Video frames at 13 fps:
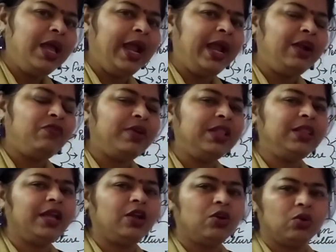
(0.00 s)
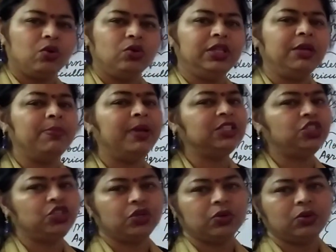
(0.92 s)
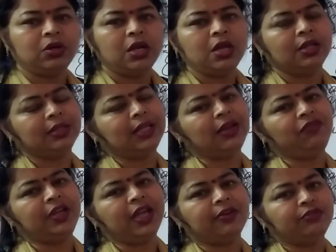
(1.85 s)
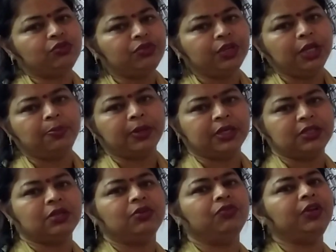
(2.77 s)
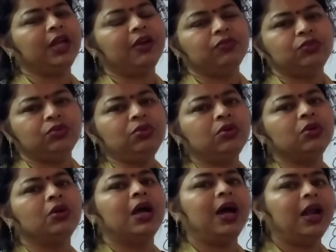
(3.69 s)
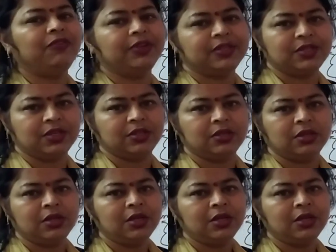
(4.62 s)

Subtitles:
and when they grow, they mature, then we have to reap it, we have to harvest it.